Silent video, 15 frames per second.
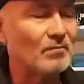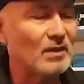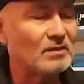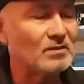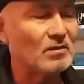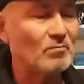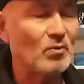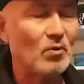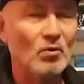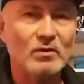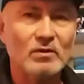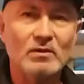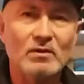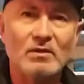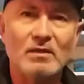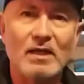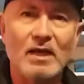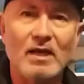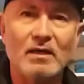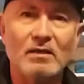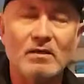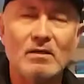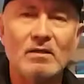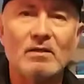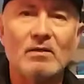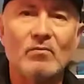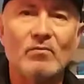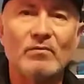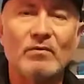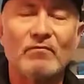It's important that
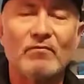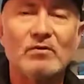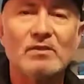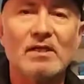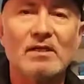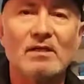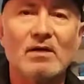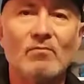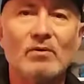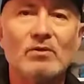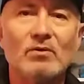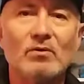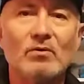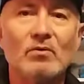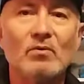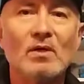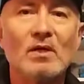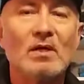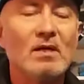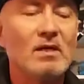the first thing that we do